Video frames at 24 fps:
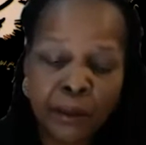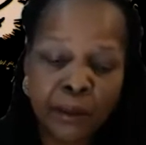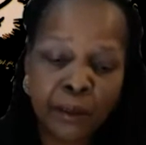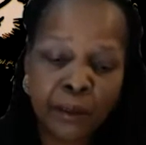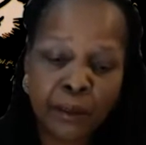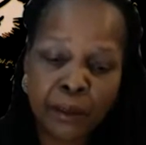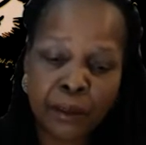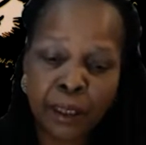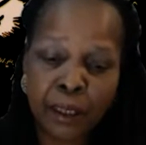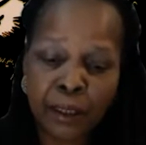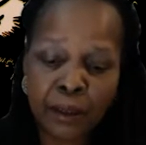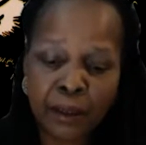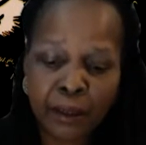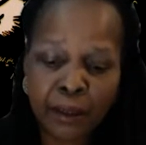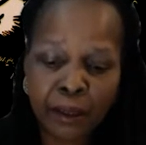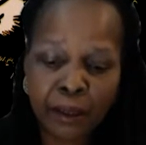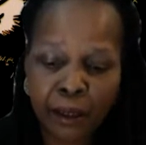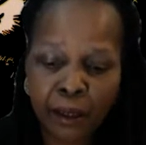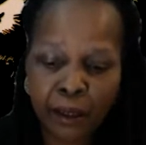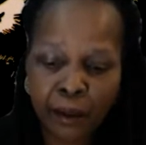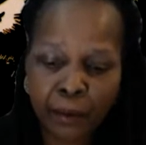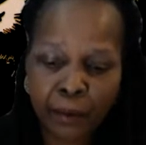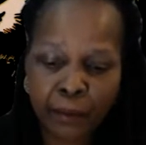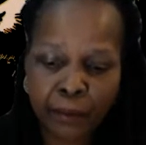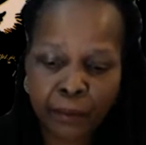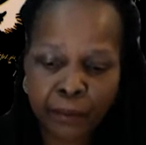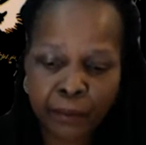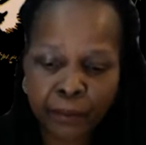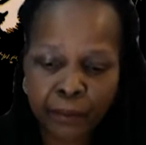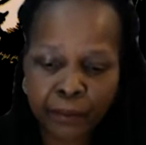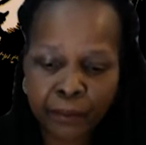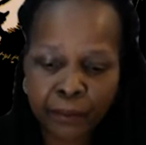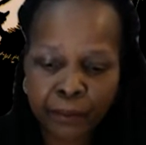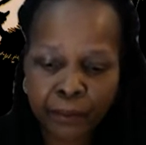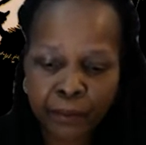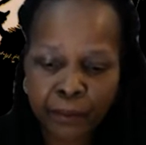that's
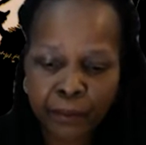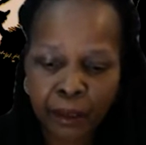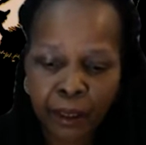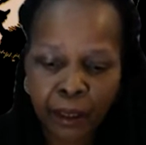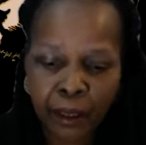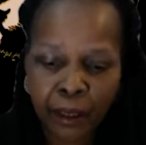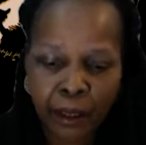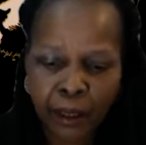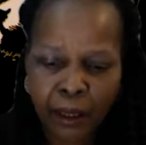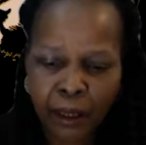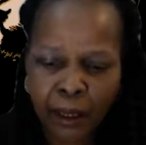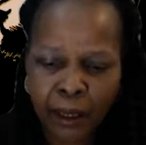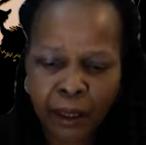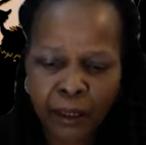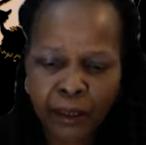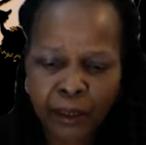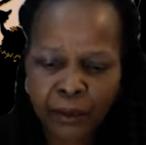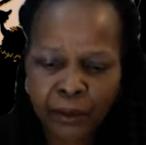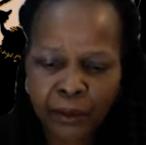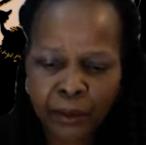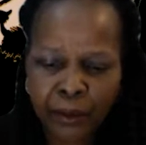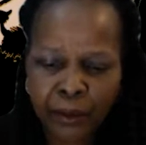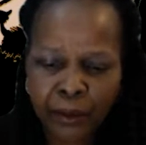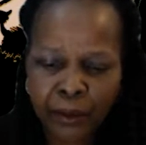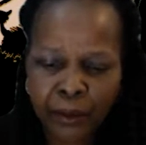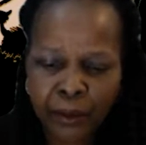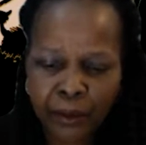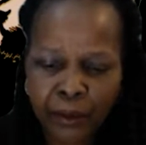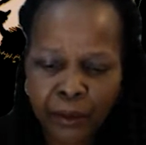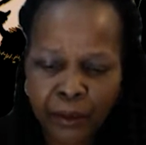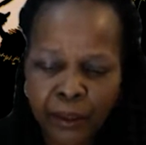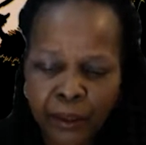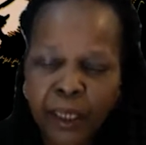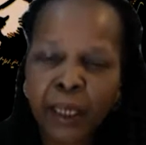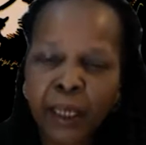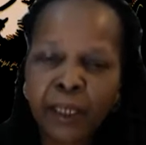I never
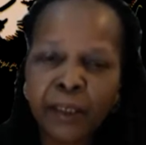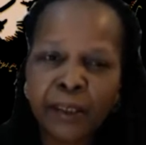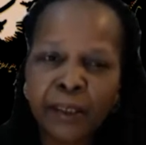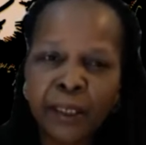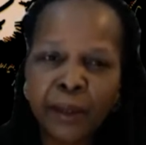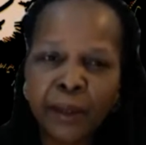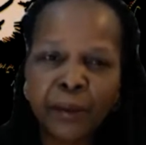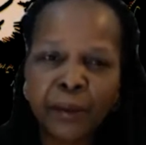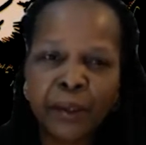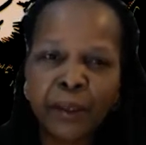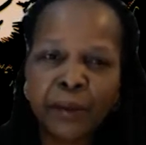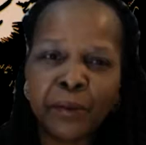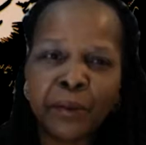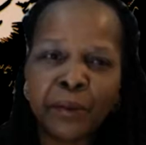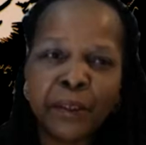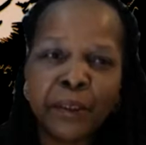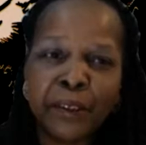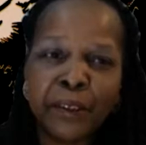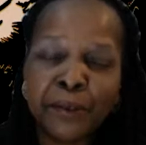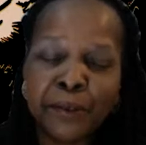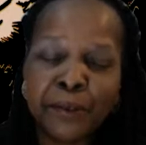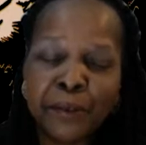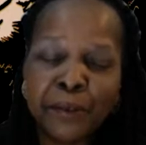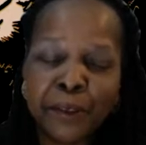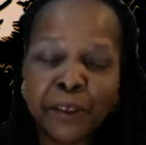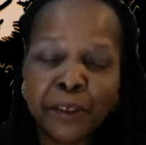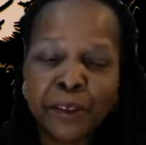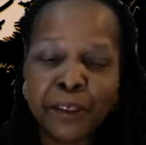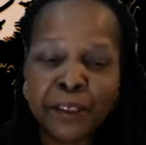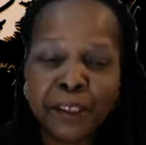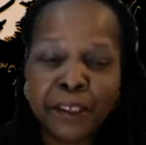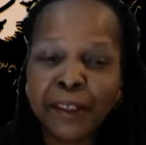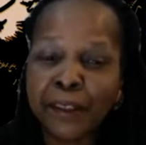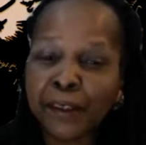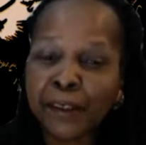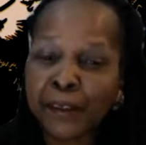thought I would ever live to
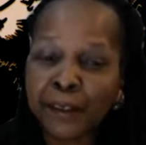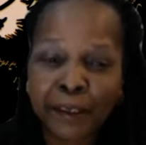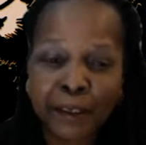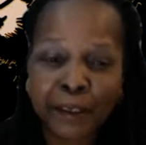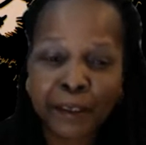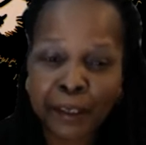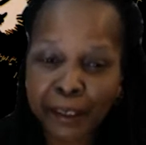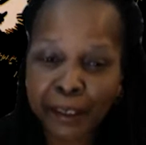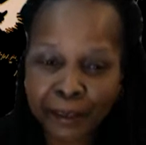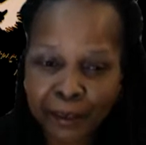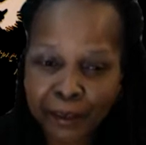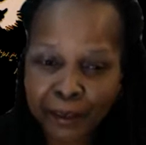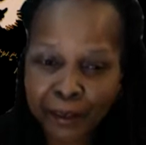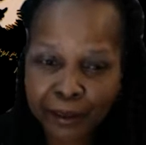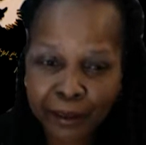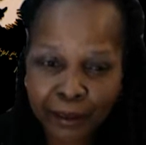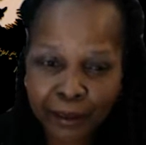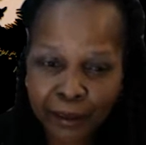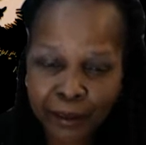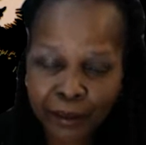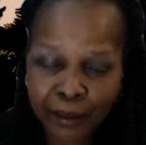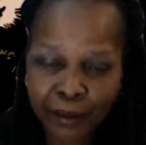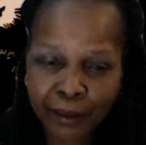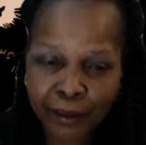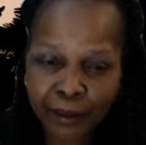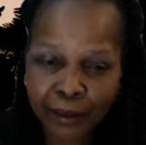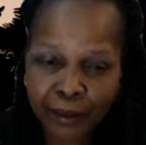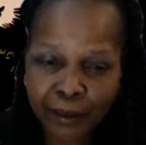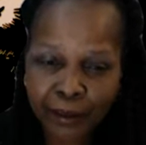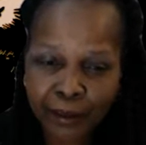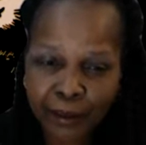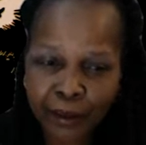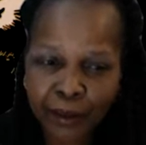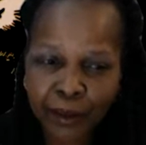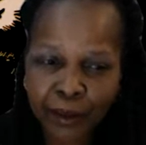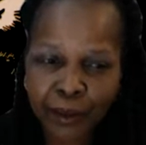see anything like this,
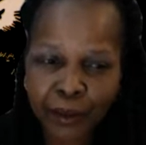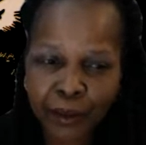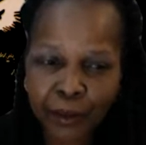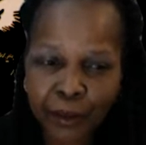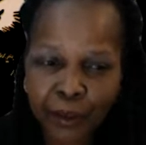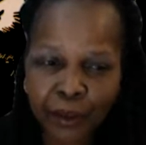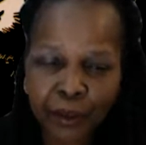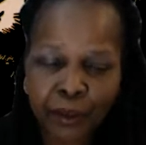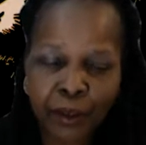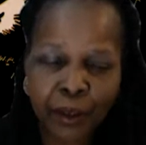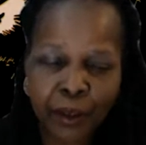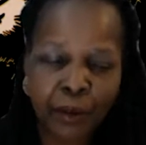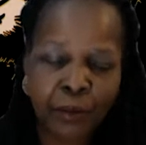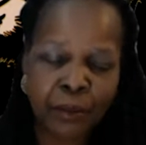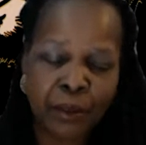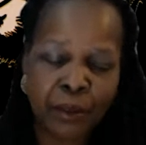in terms